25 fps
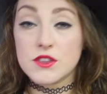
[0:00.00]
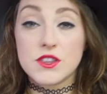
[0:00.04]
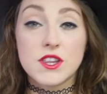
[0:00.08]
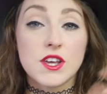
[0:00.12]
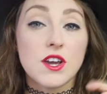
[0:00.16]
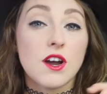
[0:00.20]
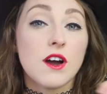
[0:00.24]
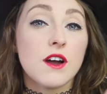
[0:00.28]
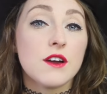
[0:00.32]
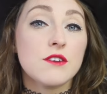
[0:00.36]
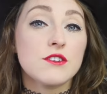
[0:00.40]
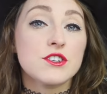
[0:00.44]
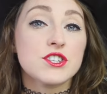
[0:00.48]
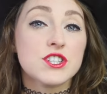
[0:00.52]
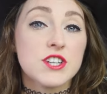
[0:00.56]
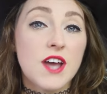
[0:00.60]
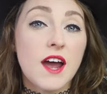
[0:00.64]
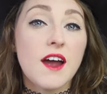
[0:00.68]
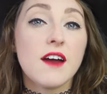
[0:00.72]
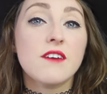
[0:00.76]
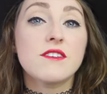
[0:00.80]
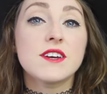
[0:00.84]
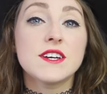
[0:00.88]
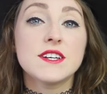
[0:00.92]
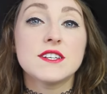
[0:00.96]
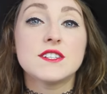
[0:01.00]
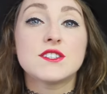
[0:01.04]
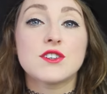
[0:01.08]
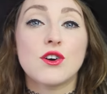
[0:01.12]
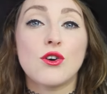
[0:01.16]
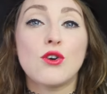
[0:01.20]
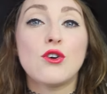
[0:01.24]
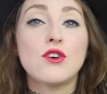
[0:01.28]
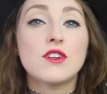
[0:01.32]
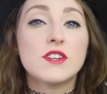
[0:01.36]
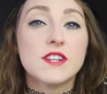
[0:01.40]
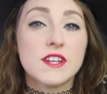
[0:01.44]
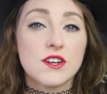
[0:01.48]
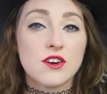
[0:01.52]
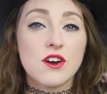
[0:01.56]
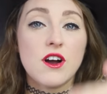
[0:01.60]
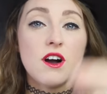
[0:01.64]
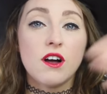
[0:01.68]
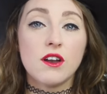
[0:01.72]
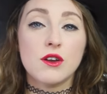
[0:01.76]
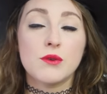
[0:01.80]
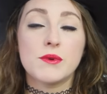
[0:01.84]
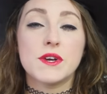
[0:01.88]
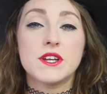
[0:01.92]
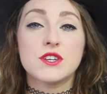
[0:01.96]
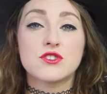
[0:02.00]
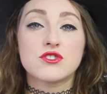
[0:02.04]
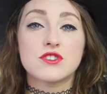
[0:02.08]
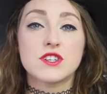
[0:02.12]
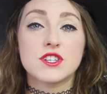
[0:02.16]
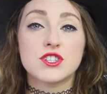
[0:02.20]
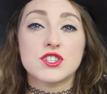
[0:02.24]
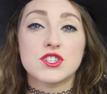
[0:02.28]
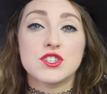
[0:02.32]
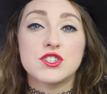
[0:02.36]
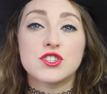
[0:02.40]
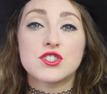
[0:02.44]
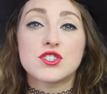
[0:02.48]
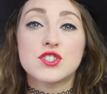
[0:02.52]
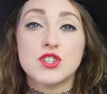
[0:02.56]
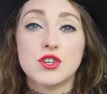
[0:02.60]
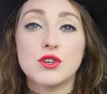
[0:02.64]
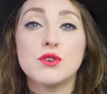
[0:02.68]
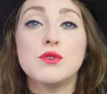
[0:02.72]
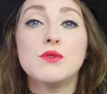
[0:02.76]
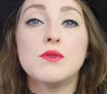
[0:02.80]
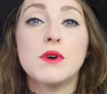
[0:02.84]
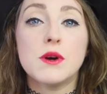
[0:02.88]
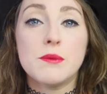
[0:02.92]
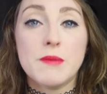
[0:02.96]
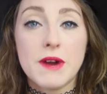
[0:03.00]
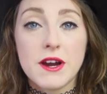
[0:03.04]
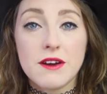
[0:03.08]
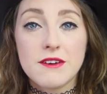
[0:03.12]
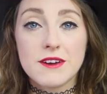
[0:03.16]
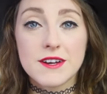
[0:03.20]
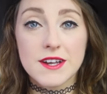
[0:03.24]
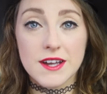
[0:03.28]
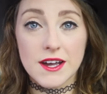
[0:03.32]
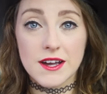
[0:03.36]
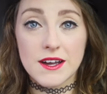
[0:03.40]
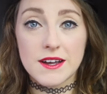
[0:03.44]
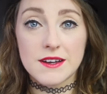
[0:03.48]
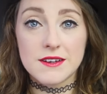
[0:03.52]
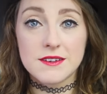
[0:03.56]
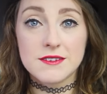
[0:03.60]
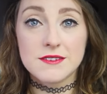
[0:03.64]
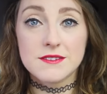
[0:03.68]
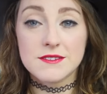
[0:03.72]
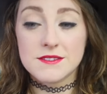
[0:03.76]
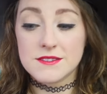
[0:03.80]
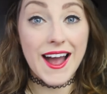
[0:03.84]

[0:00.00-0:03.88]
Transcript: The Irish carried all their Halloween traditions to America,